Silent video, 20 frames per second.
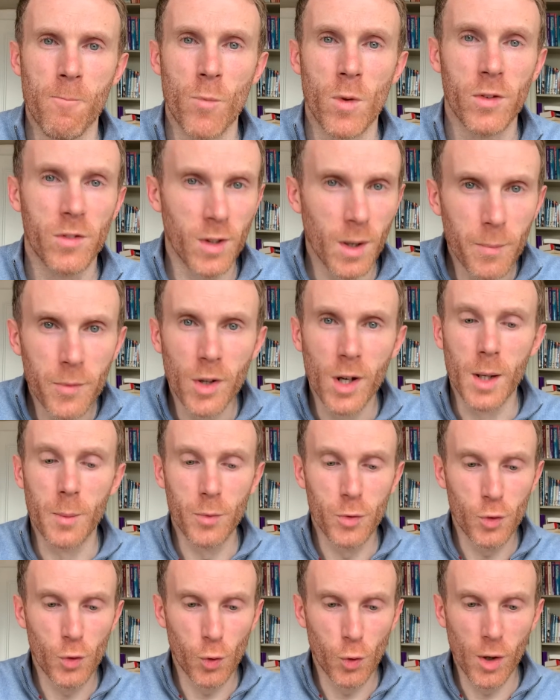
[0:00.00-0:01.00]

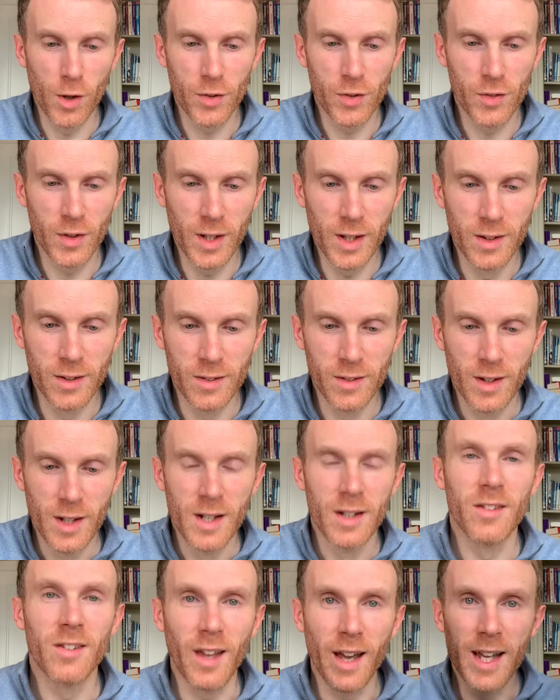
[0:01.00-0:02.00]
Sometimes trust is
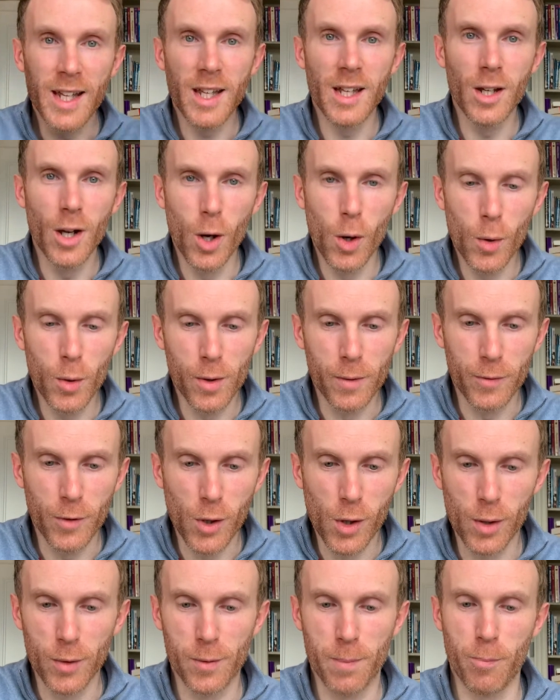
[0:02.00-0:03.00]
taking hold of
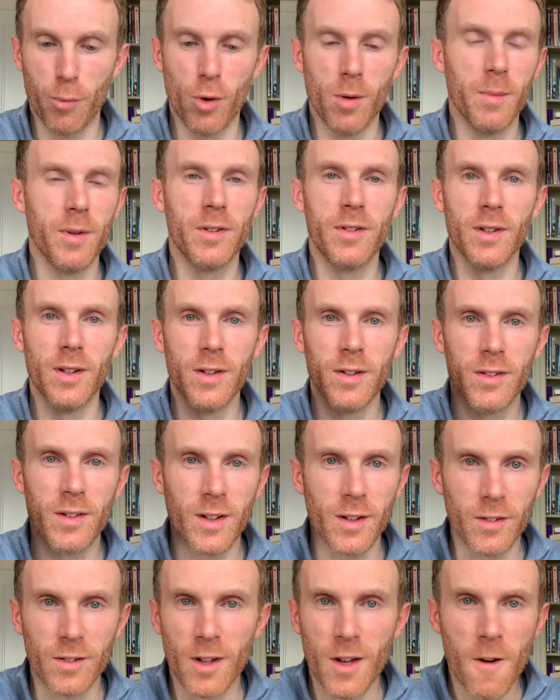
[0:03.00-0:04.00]
God's promises, it
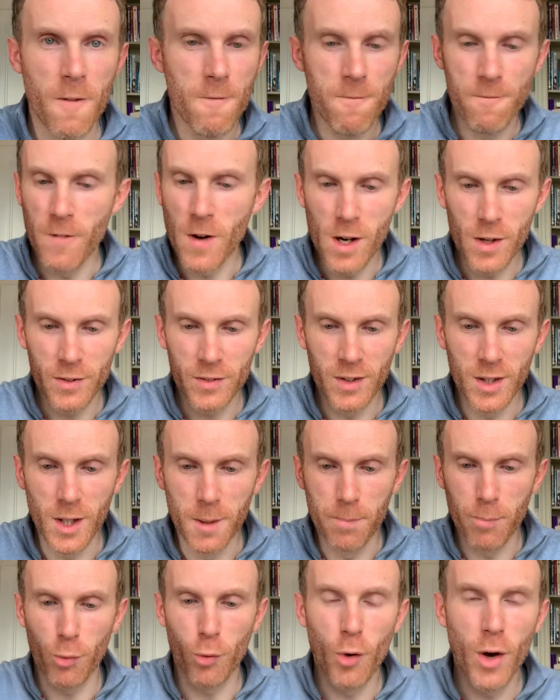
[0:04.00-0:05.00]
is fasting
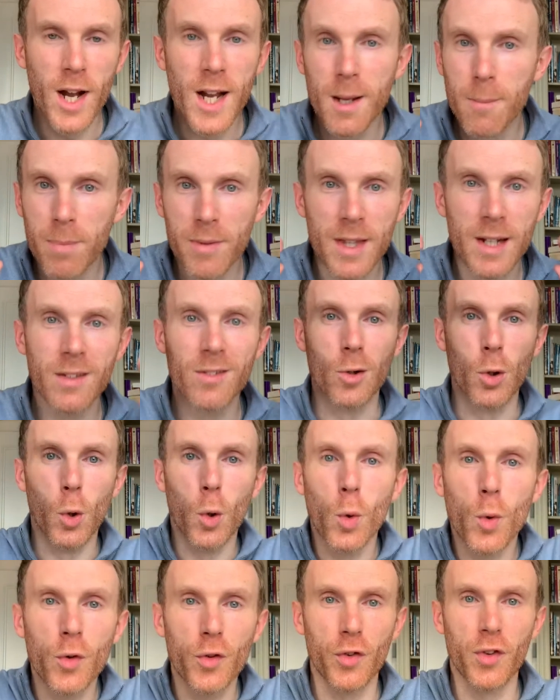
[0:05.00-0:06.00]
and praying, but then it's
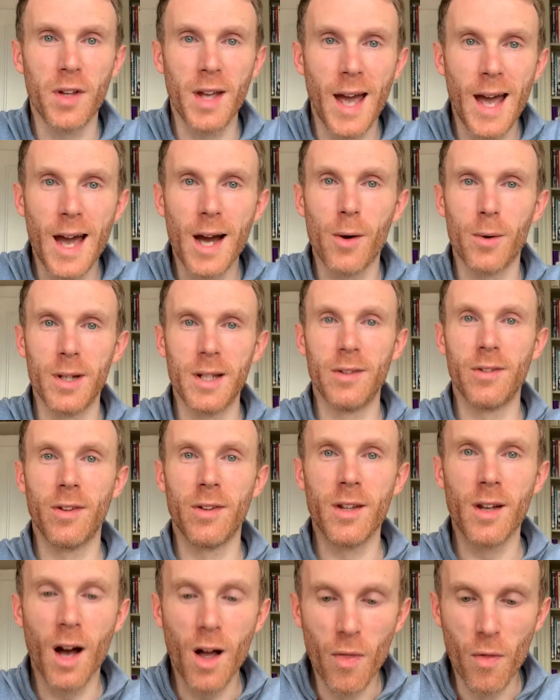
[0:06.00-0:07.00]
launching out into
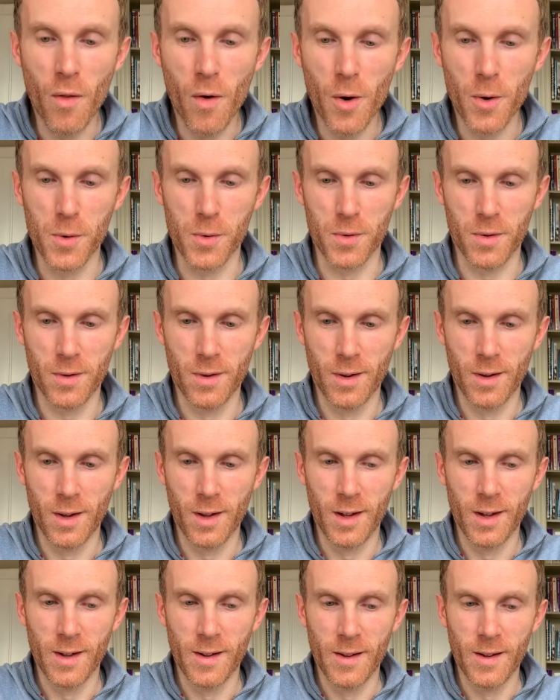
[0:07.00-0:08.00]
the unknown,
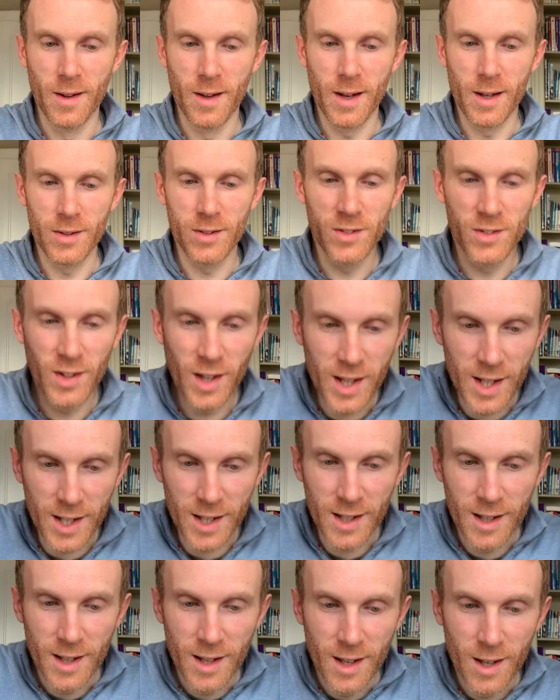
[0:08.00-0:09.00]

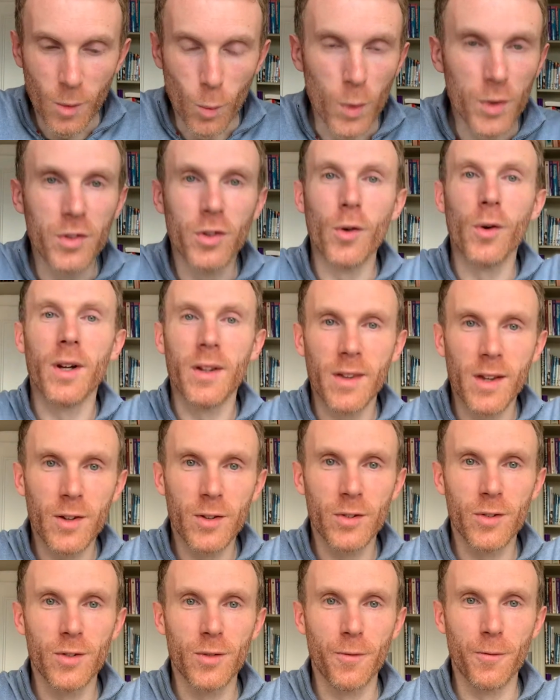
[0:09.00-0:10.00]
saying, we're doing
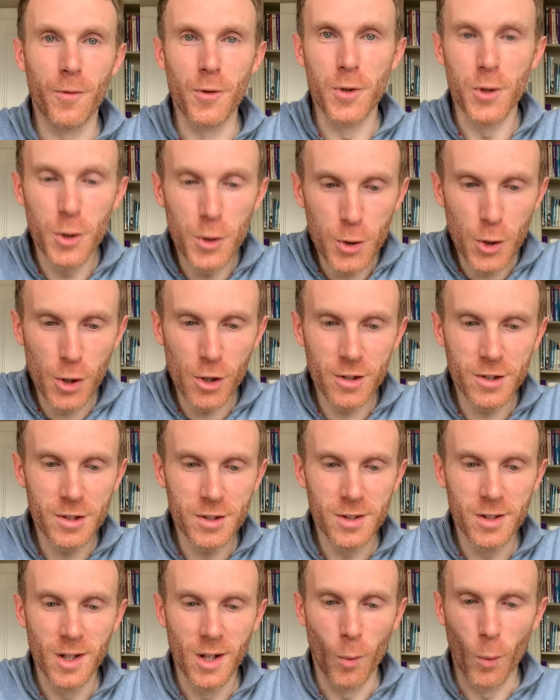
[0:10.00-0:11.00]
this for you, God.
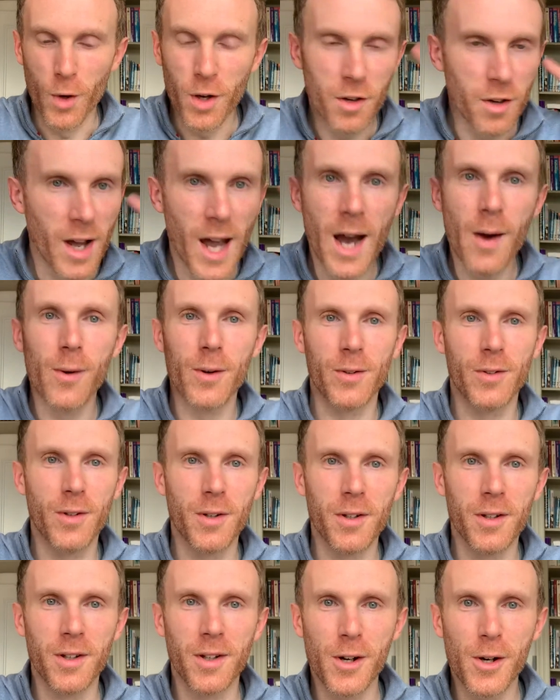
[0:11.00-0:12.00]
We don't know how it's
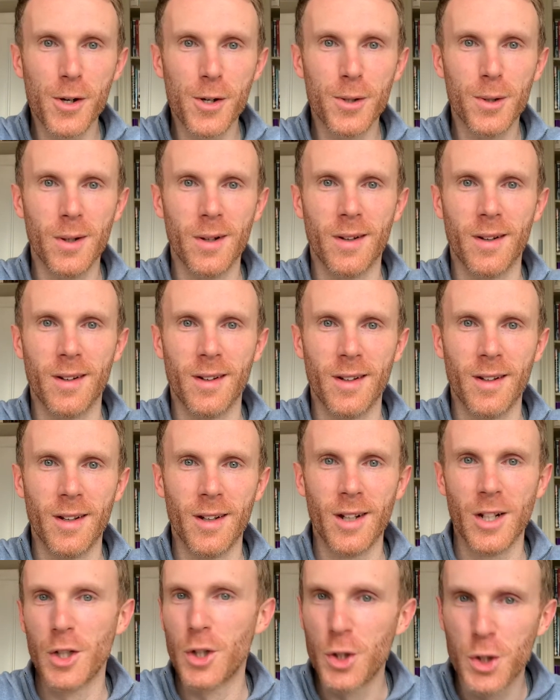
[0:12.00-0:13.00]
going to go.
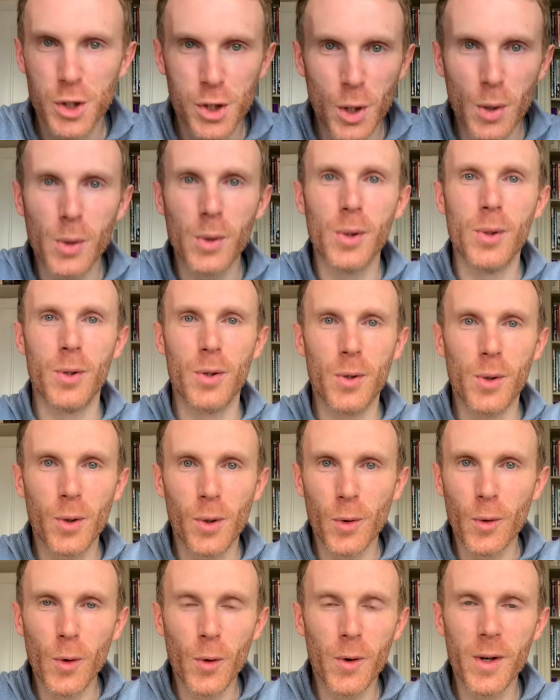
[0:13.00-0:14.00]
Show your
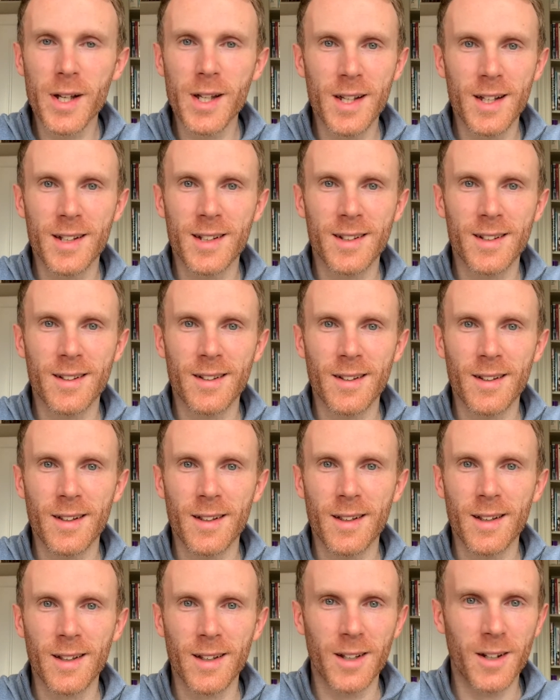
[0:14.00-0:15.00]
glory.
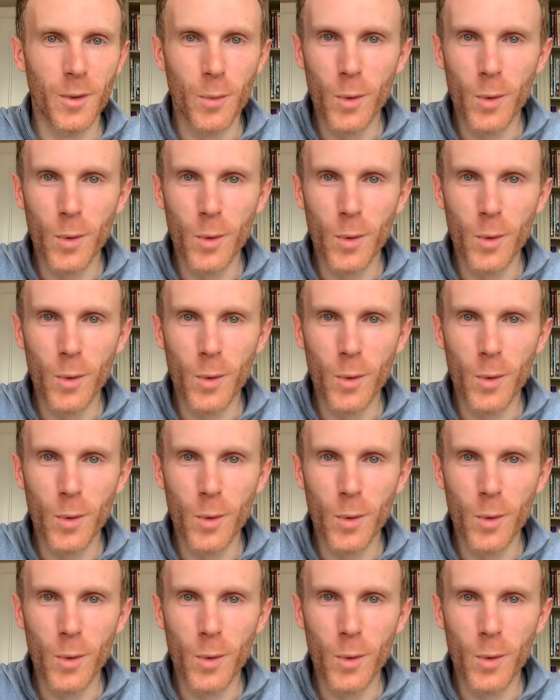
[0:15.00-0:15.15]
You know,